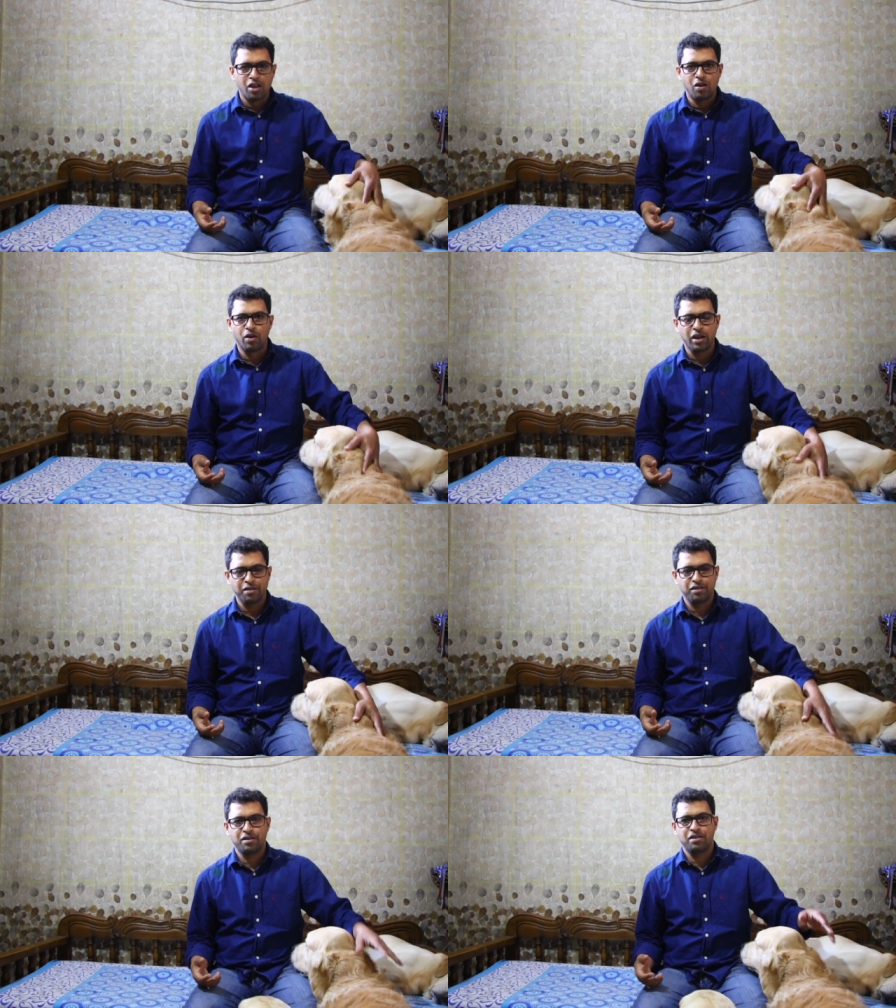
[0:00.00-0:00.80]
Okay,
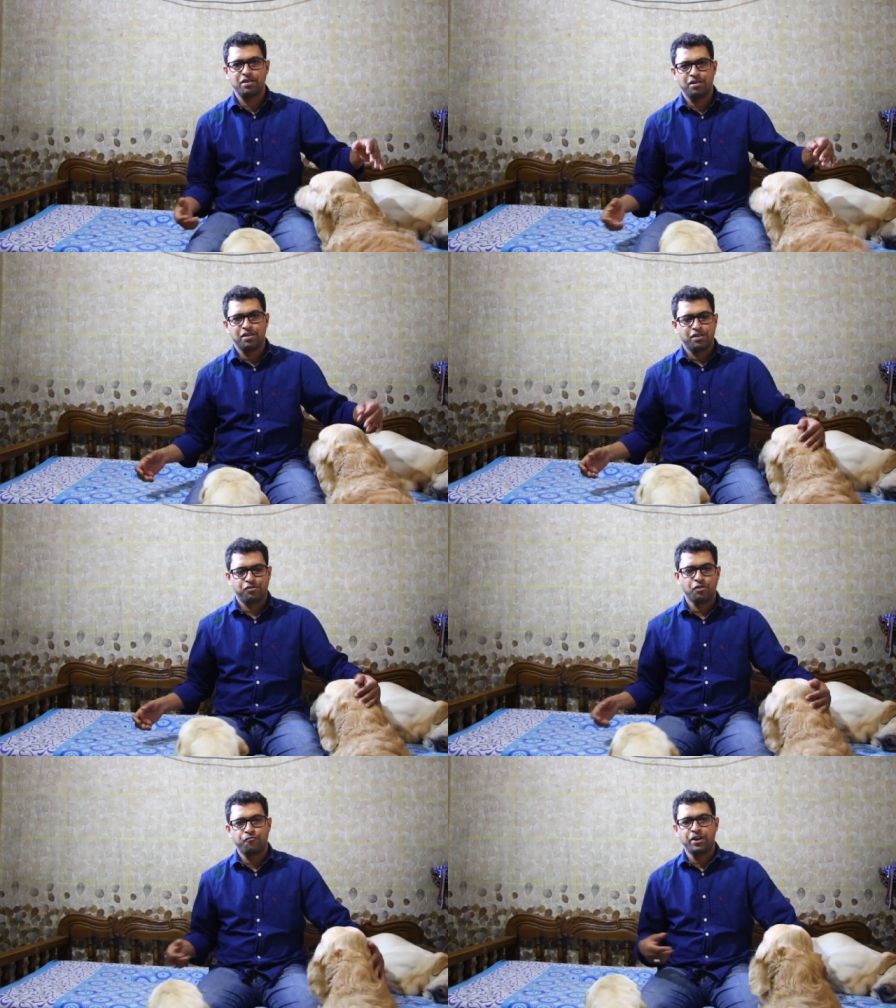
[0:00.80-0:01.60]

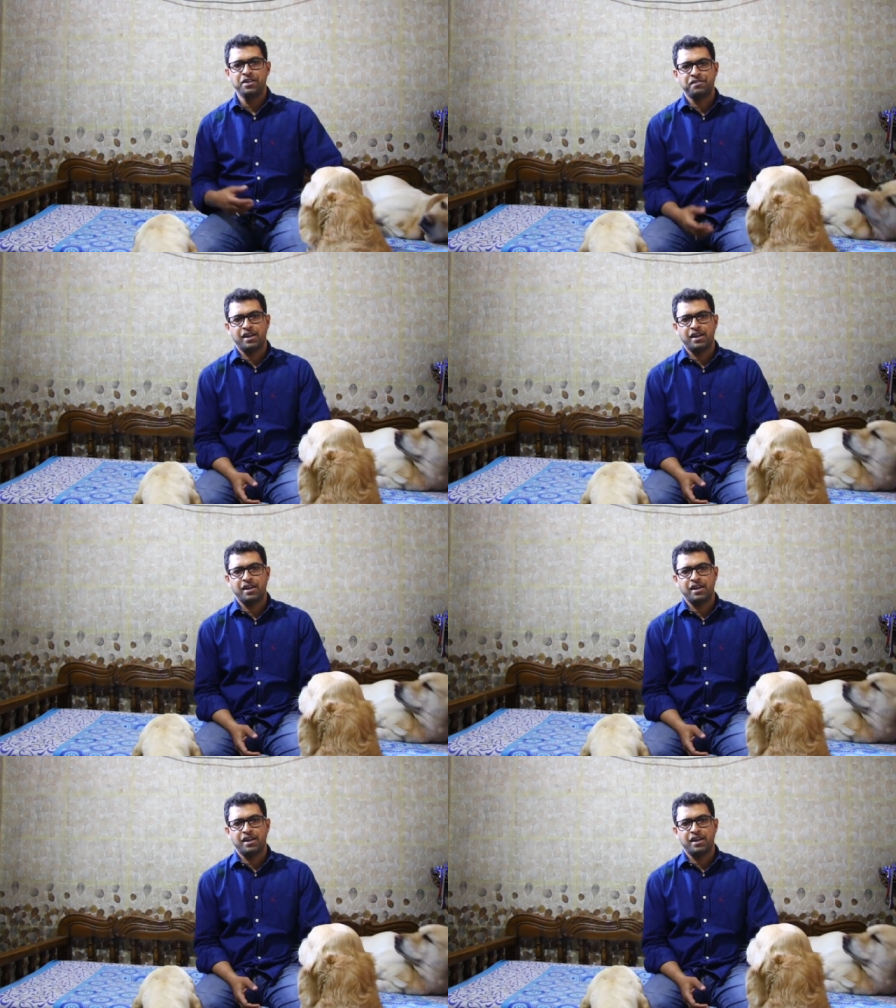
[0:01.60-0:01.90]
so friends,